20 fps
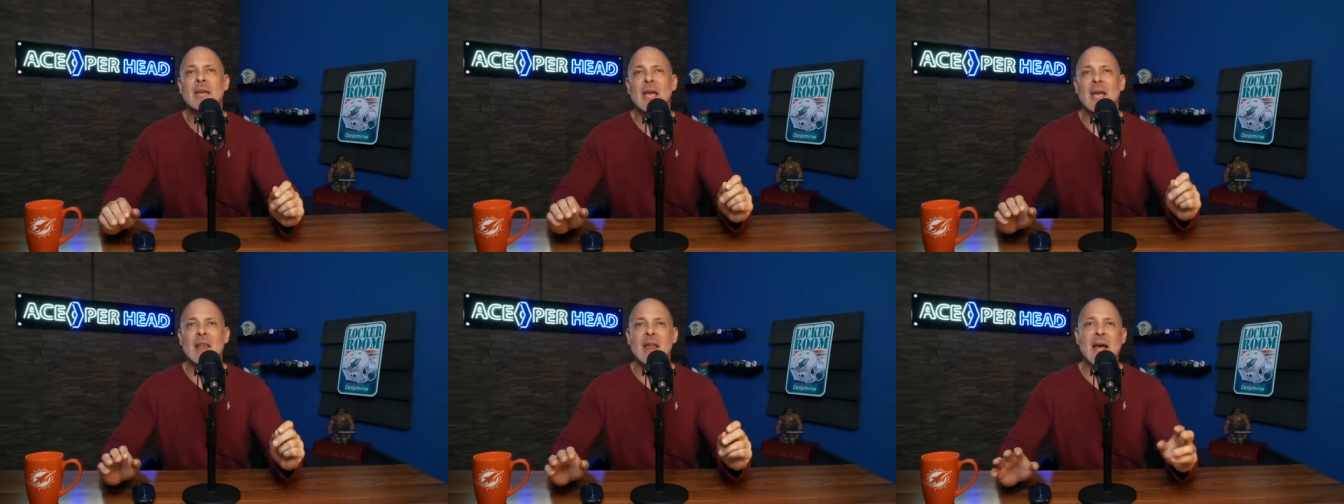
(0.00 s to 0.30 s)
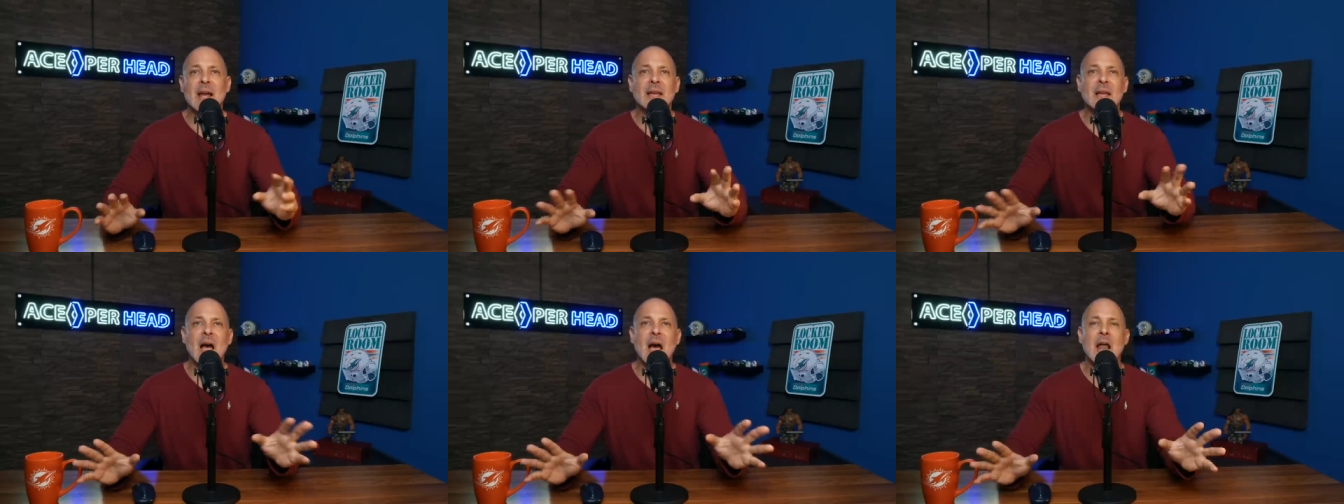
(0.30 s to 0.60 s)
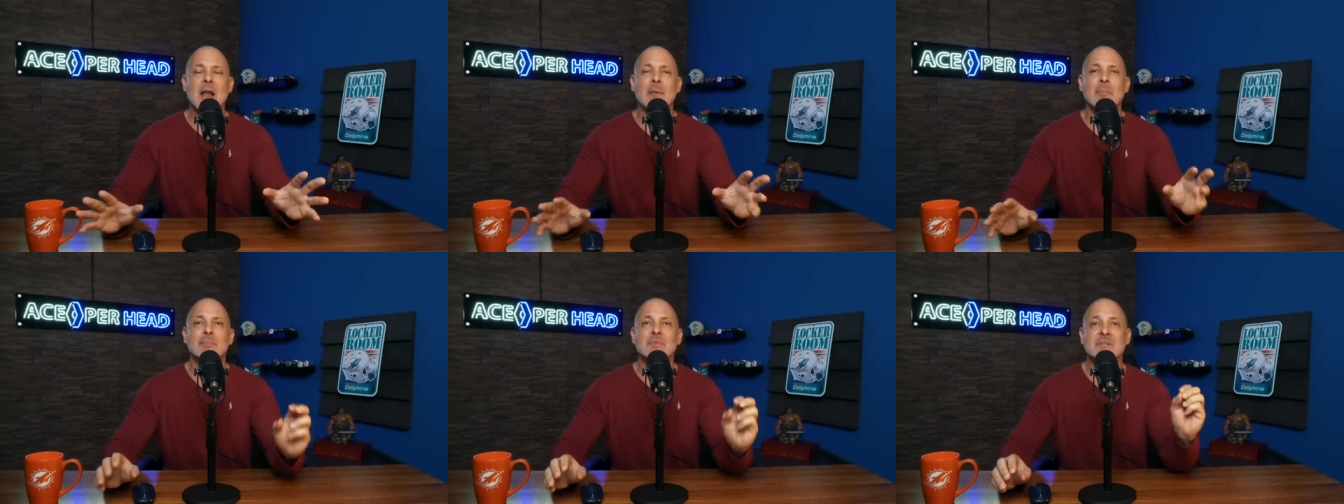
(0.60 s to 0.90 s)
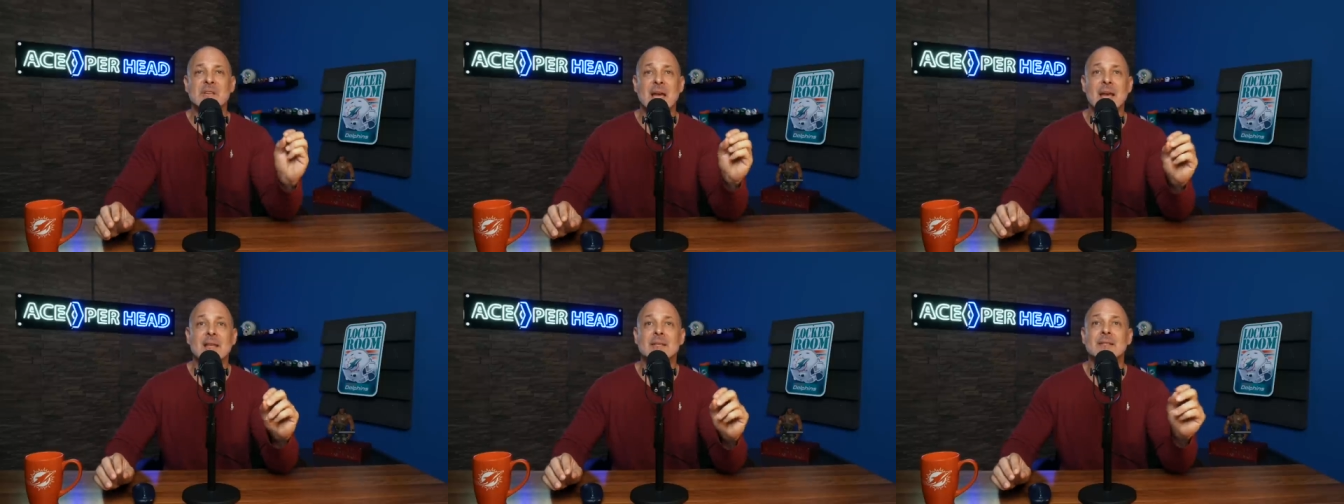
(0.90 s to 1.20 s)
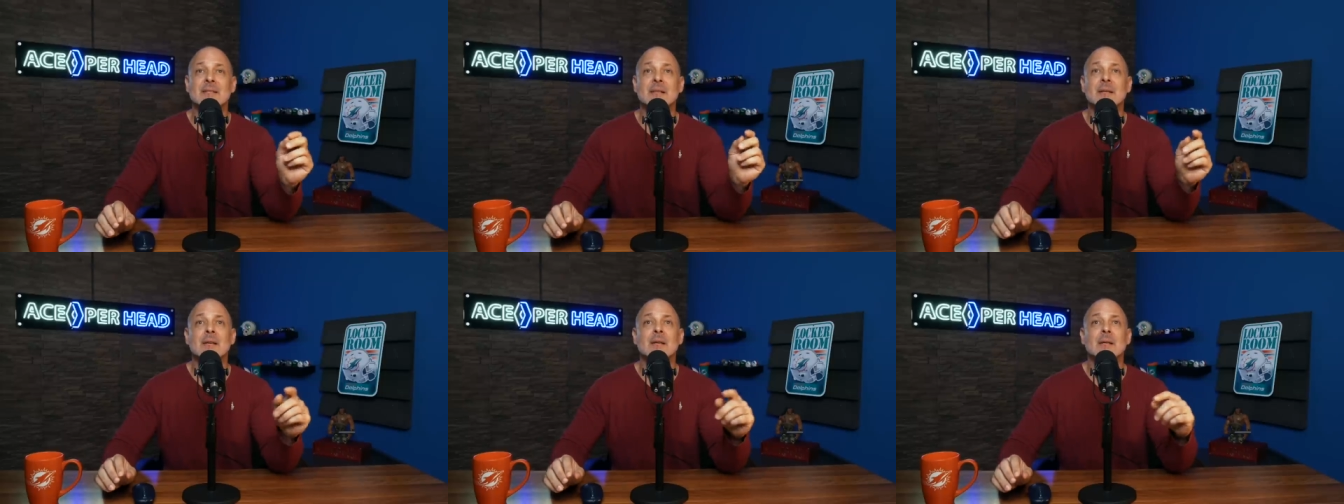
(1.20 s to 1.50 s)
and that kind of
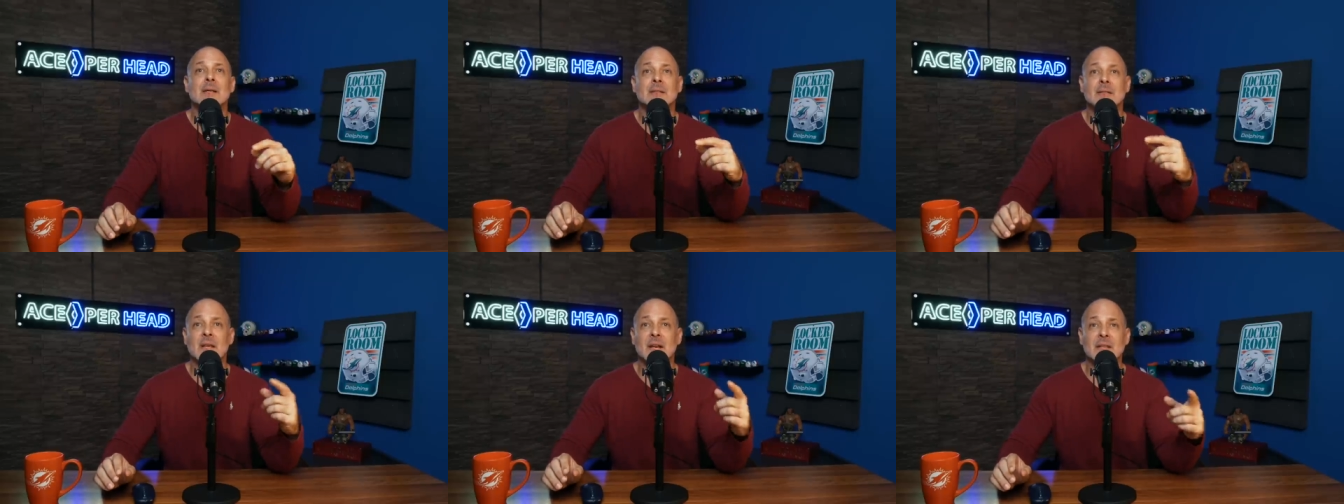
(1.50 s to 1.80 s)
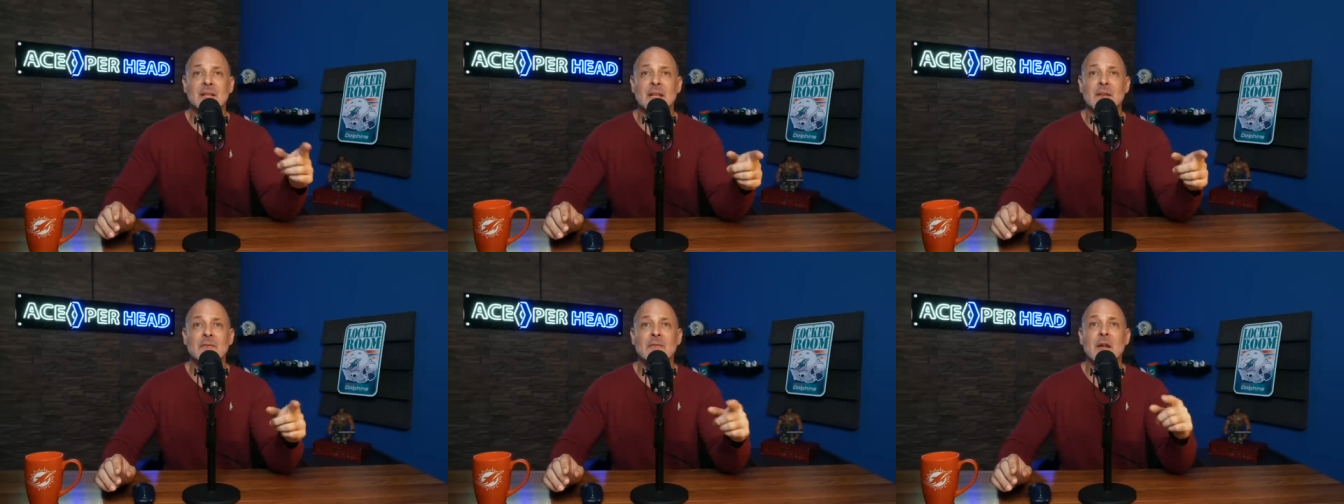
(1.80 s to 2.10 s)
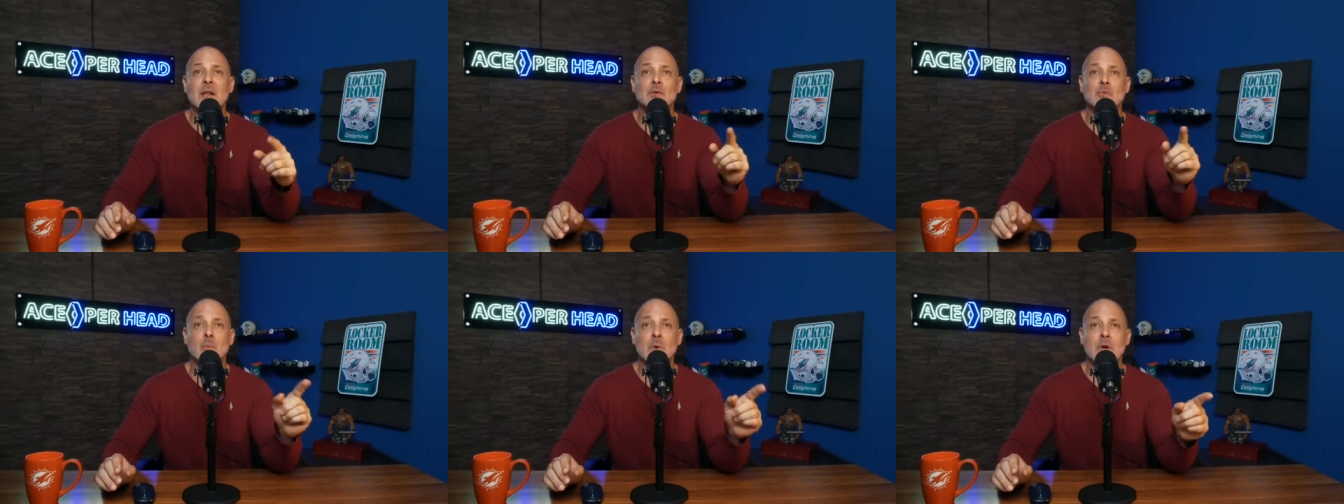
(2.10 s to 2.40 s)
says to the defense,